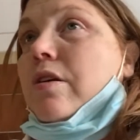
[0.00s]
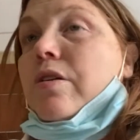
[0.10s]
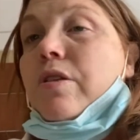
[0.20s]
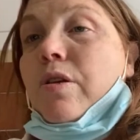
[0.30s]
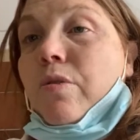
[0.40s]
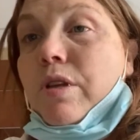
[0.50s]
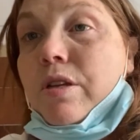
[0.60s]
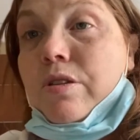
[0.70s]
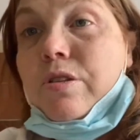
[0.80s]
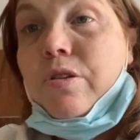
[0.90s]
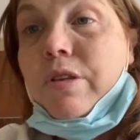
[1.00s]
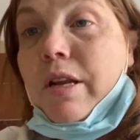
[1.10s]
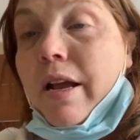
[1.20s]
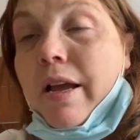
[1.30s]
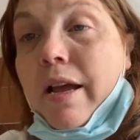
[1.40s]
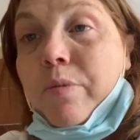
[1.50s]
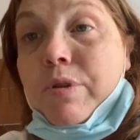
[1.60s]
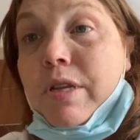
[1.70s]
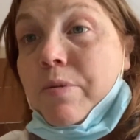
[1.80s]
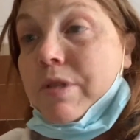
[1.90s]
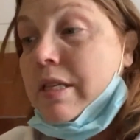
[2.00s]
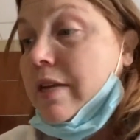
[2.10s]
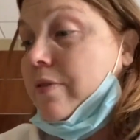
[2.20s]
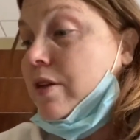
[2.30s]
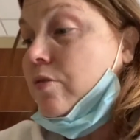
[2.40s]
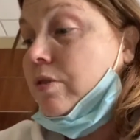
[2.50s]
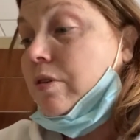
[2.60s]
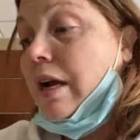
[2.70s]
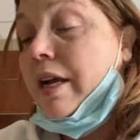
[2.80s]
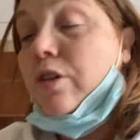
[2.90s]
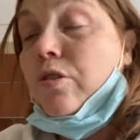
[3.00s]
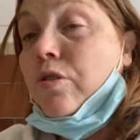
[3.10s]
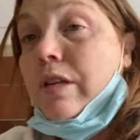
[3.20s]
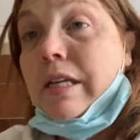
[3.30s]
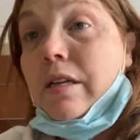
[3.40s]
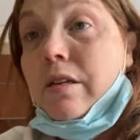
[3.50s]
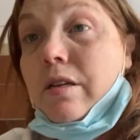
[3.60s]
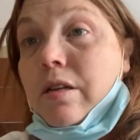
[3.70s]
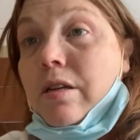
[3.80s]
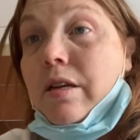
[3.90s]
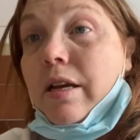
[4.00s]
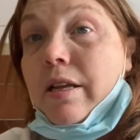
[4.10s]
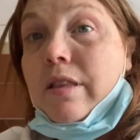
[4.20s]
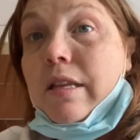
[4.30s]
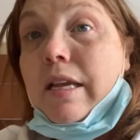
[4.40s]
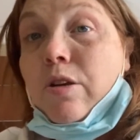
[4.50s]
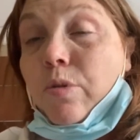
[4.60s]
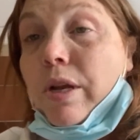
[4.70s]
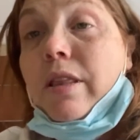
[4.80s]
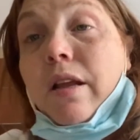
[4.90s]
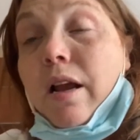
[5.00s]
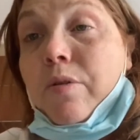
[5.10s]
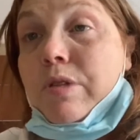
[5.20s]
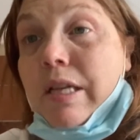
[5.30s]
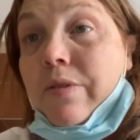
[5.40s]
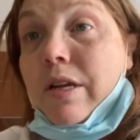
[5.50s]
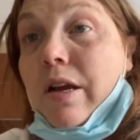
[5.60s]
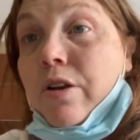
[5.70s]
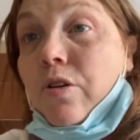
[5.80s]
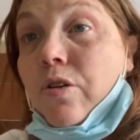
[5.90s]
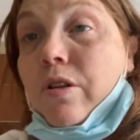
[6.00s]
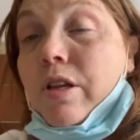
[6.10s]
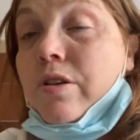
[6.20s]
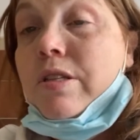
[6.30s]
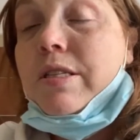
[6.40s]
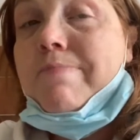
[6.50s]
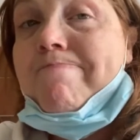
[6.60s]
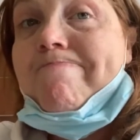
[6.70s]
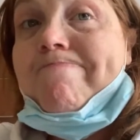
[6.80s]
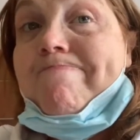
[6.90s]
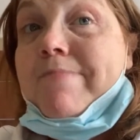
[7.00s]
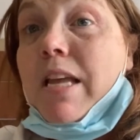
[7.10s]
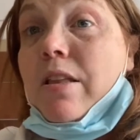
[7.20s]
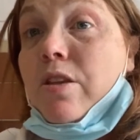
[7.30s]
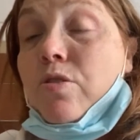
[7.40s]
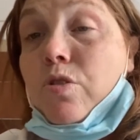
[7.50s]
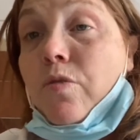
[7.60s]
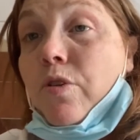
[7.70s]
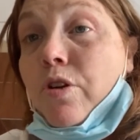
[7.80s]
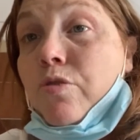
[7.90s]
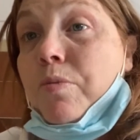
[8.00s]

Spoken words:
The only concern that I had was I was leaving kind of early. And they agreed that I was leaving kind of early because there's over 100